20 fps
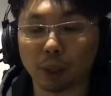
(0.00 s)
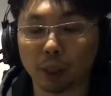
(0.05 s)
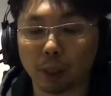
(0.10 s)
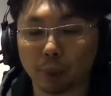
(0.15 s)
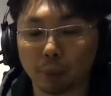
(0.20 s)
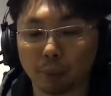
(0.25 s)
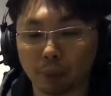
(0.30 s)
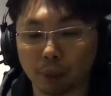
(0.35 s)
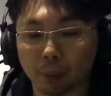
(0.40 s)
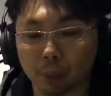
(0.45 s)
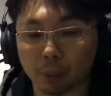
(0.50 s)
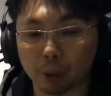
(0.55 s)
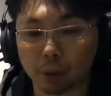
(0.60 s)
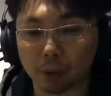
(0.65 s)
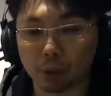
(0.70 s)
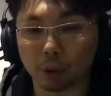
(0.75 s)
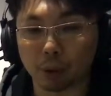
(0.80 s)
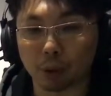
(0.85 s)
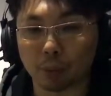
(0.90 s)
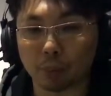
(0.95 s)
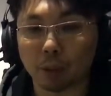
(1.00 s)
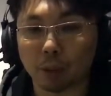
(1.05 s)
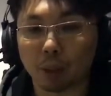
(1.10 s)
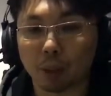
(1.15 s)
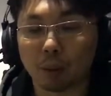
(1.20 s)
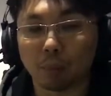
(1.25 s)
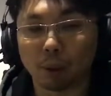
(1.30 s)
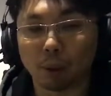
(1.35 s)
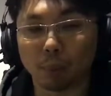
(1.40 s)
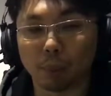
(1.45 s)
with the metronome
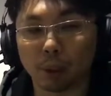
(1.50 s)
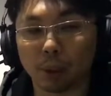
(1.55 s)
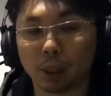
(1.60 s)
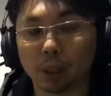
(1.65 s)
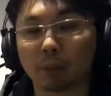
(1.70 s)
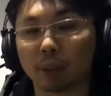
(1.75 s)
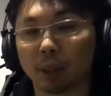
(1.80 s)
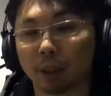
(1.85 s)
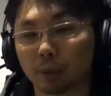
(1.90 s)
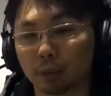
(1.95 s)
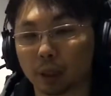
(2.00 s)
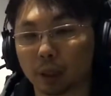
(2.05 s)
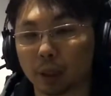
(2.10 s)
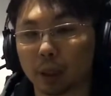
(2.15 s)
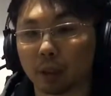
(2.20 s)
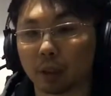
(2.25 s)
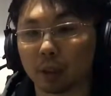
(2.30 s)
but without counting.